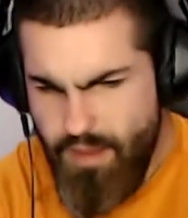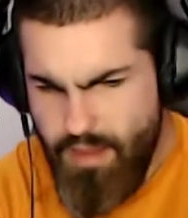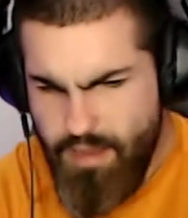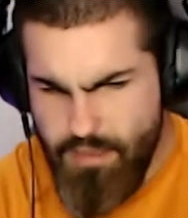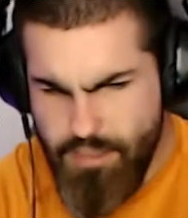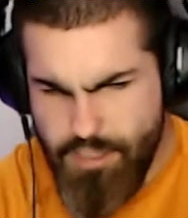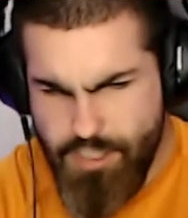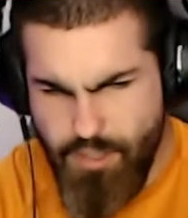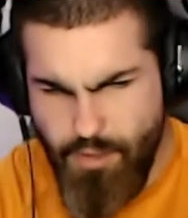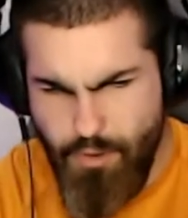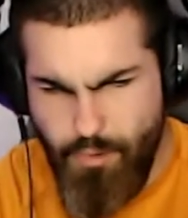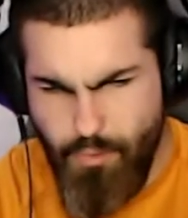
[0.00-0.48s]

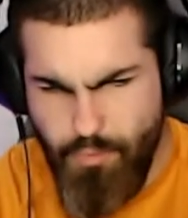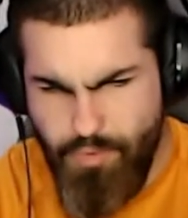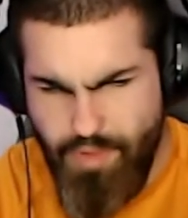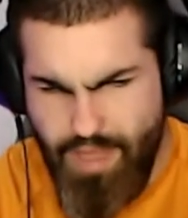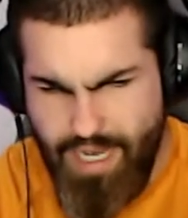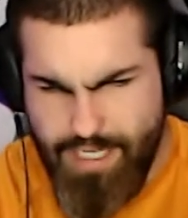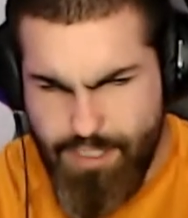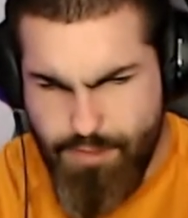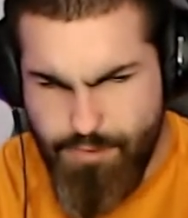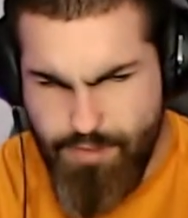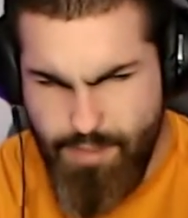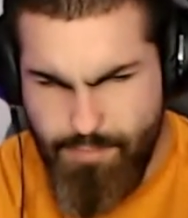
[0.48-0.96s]
So
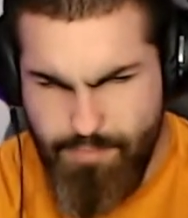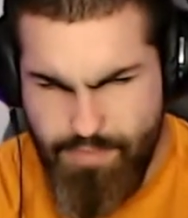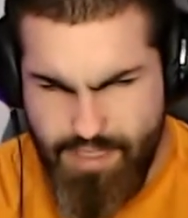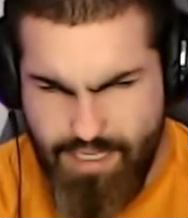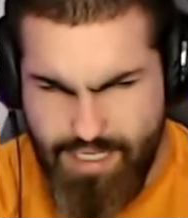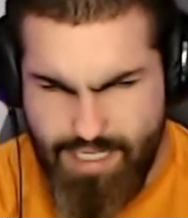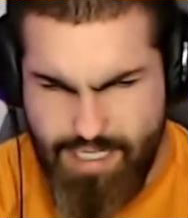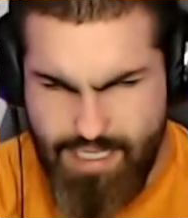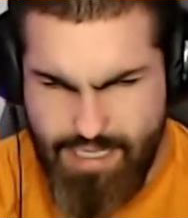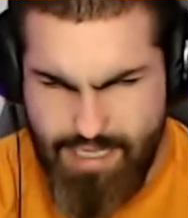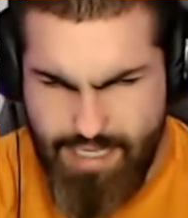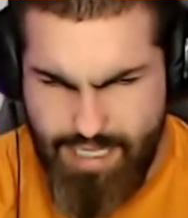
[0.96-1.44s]
that's what I'm
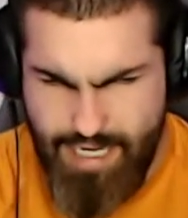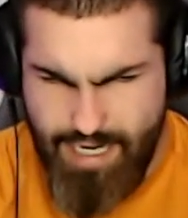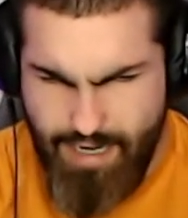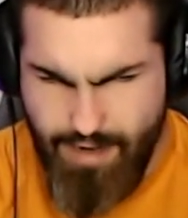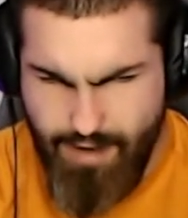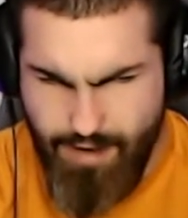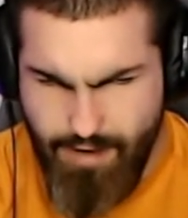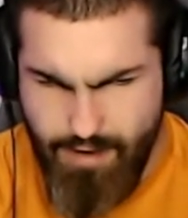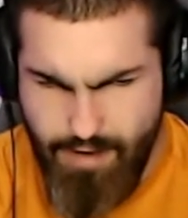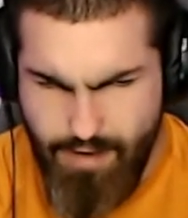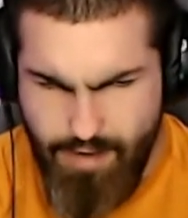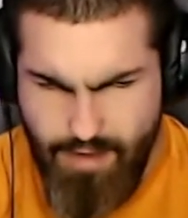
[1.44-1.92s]
thinking
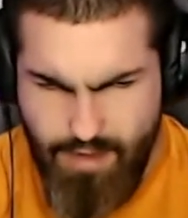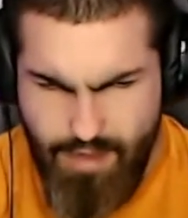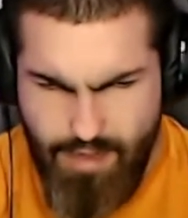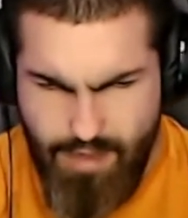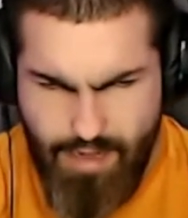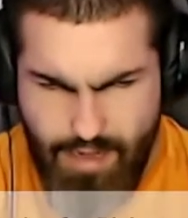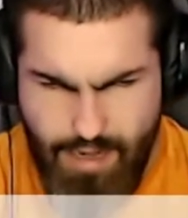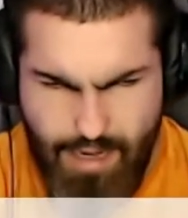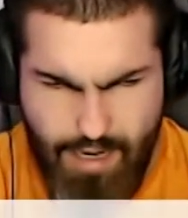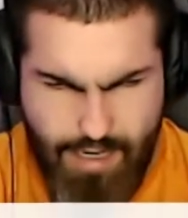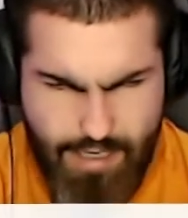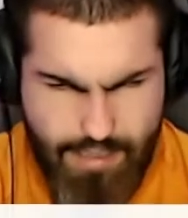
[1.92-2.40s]
there.
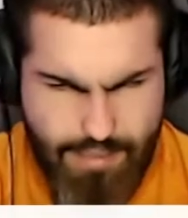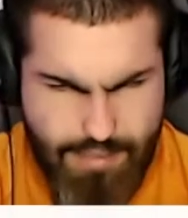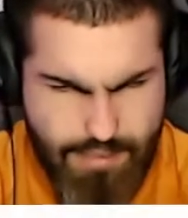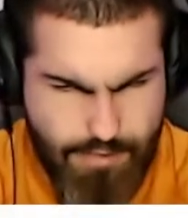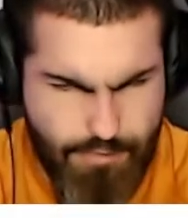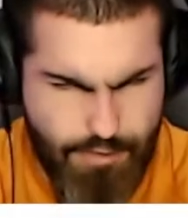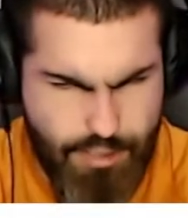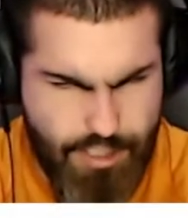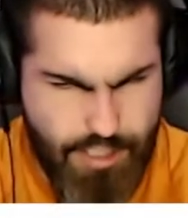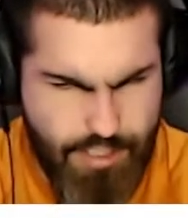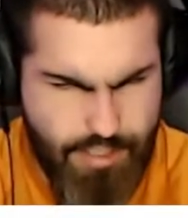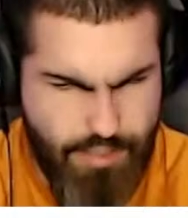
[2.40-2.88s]
So
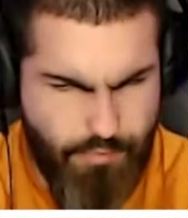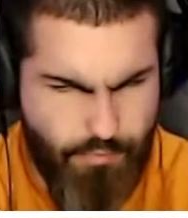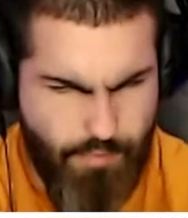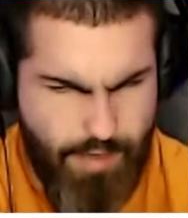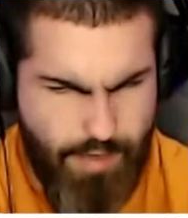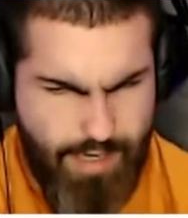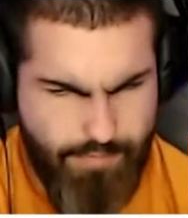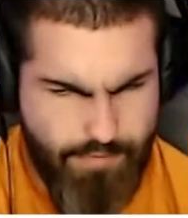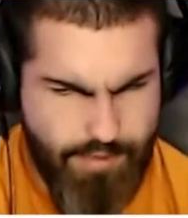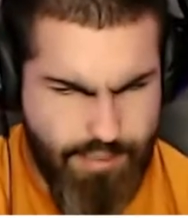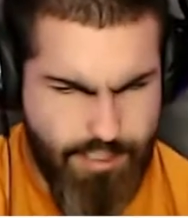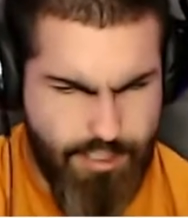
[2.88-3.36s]
should the
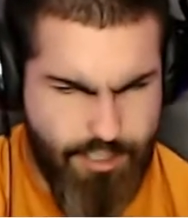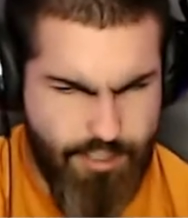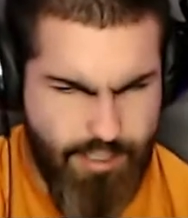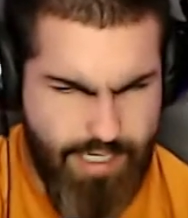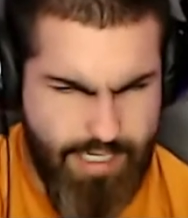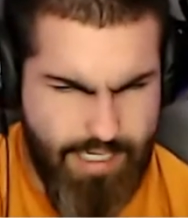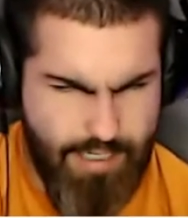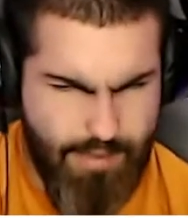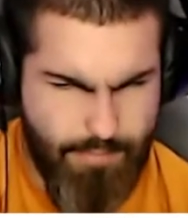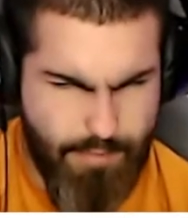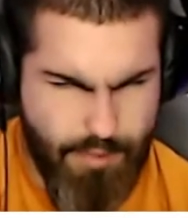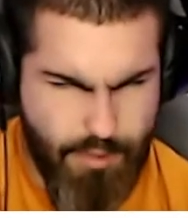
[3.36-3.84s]
Ravens
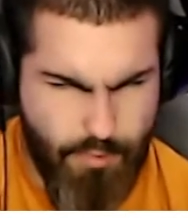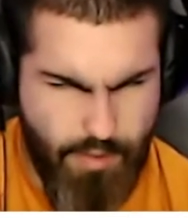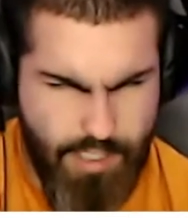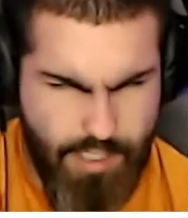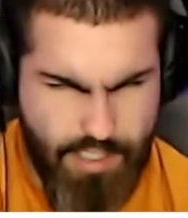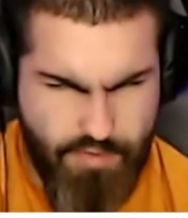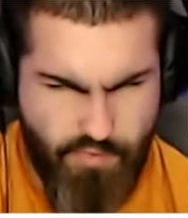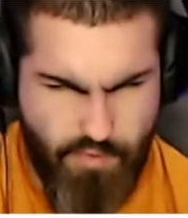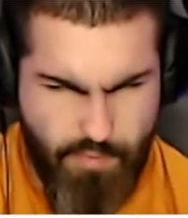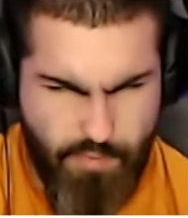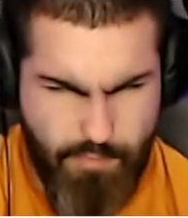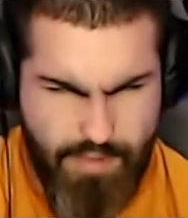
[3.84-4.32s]
trade up
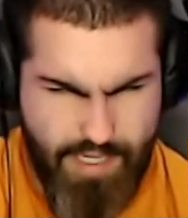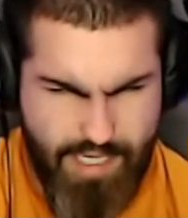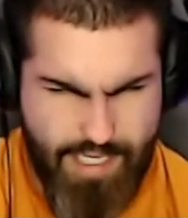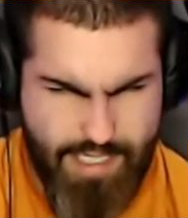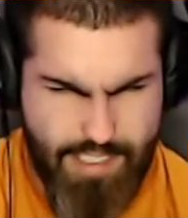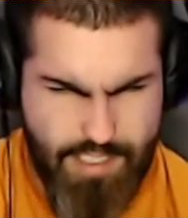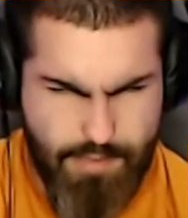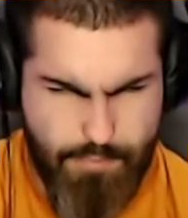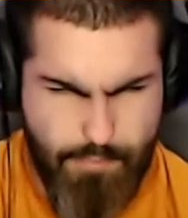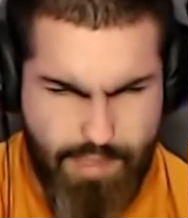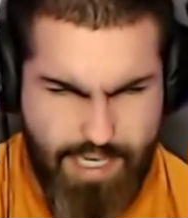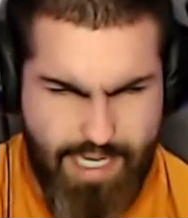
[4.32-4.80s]
twice for
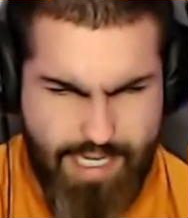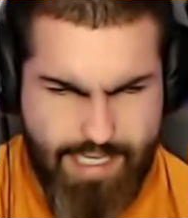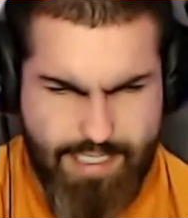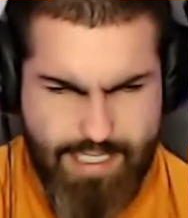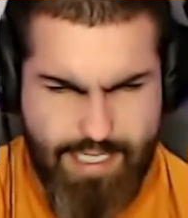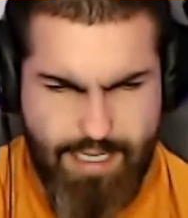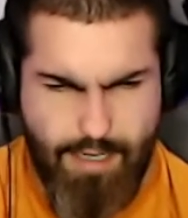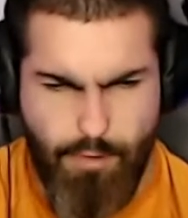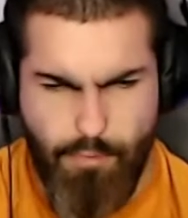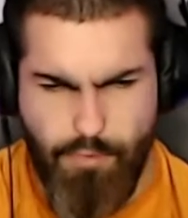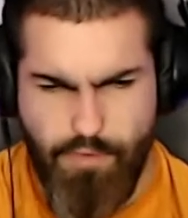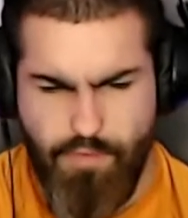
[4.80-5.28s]
Pickens and
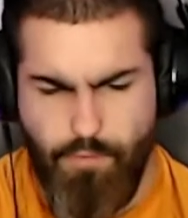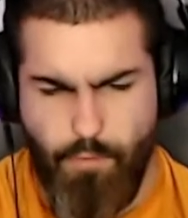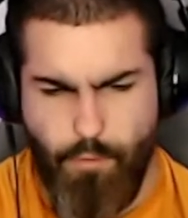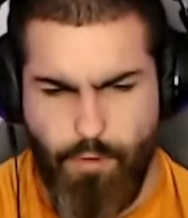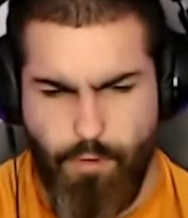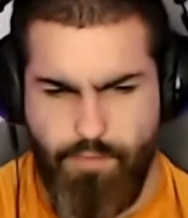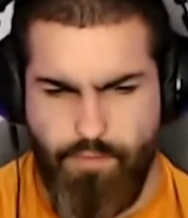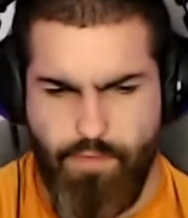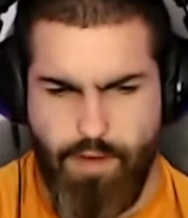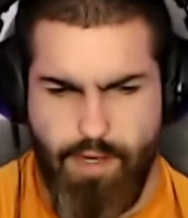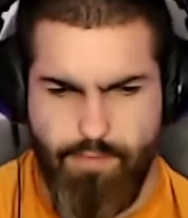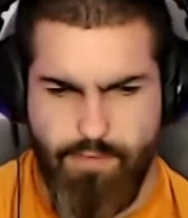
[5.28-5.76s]
Pascal with
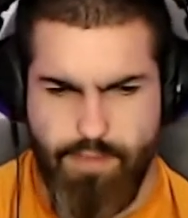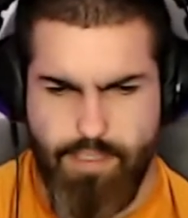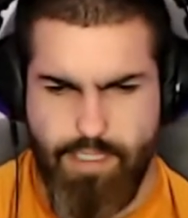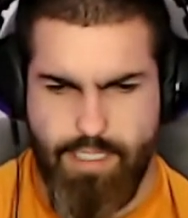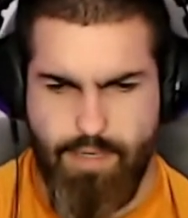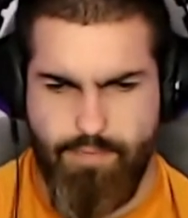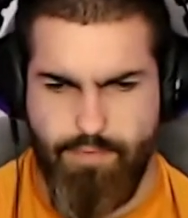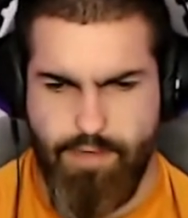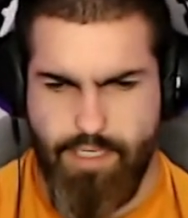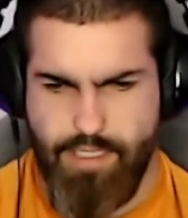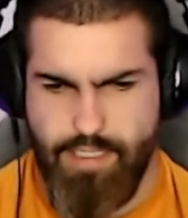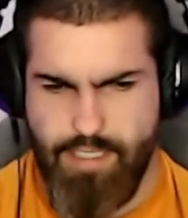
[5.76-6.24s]
45 and
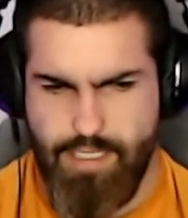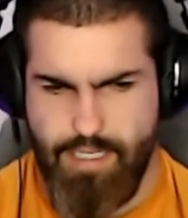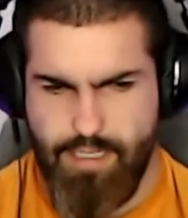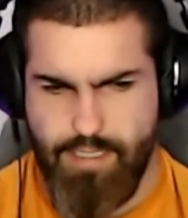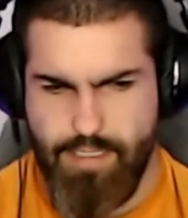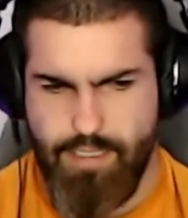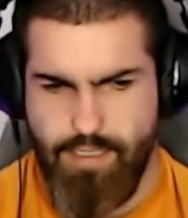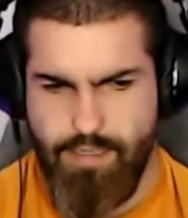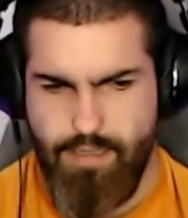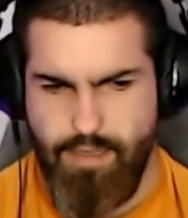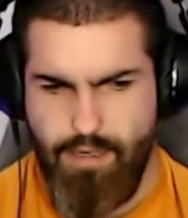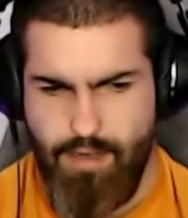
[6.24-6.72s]

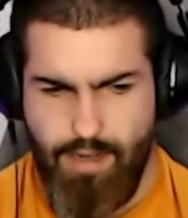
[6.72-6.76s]
76?